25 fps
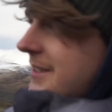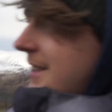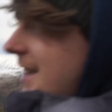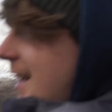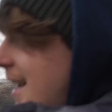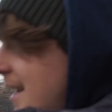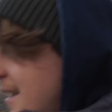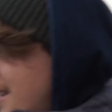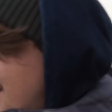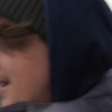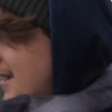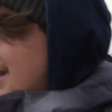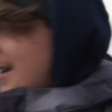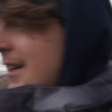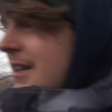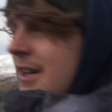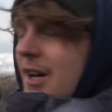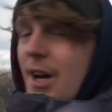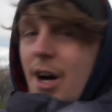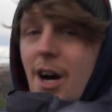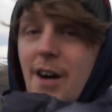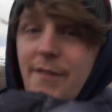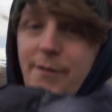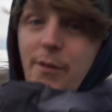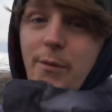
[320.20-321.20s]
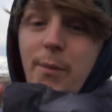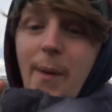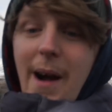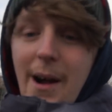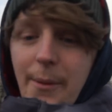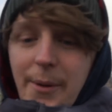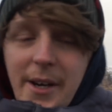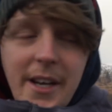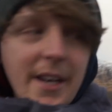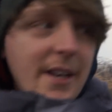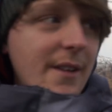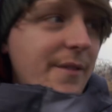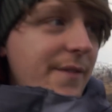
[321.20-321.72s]
today of where
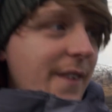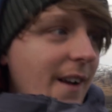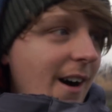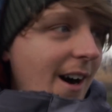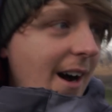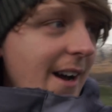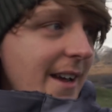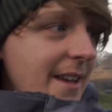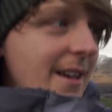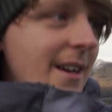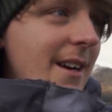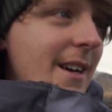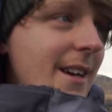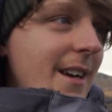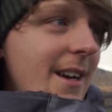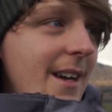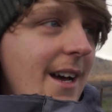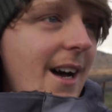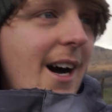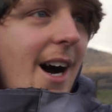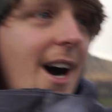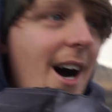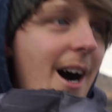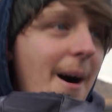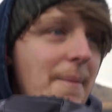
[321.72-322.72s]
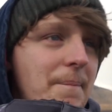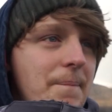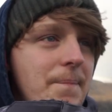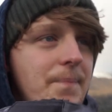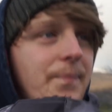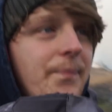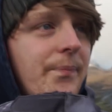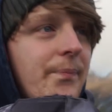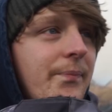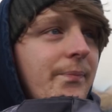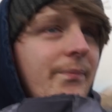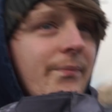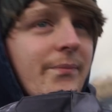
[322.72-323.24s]
we're going to fly. Um,
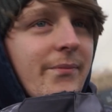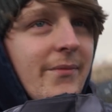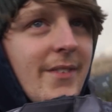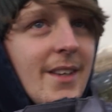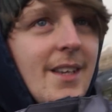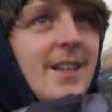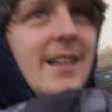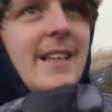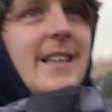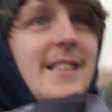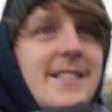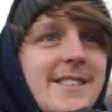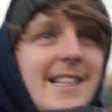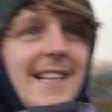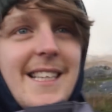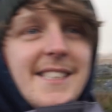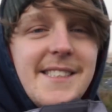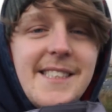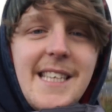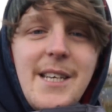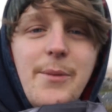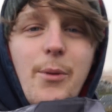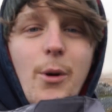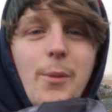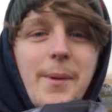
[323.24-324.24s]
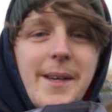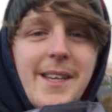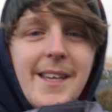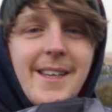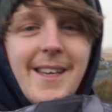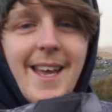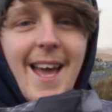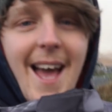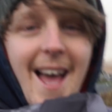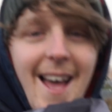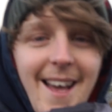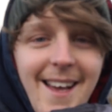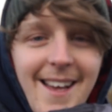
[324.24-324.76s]
so let's see what we can
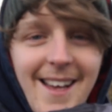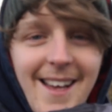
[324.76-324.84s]
get.